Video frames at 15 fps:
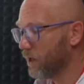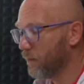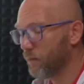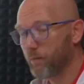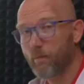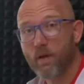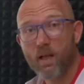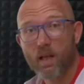
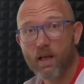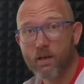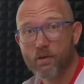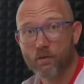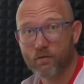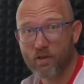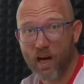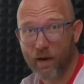Millions
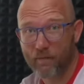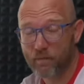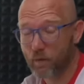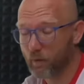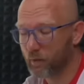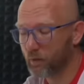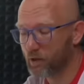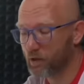of times
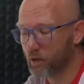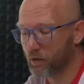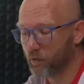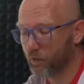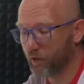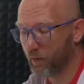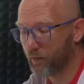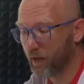people would search for them.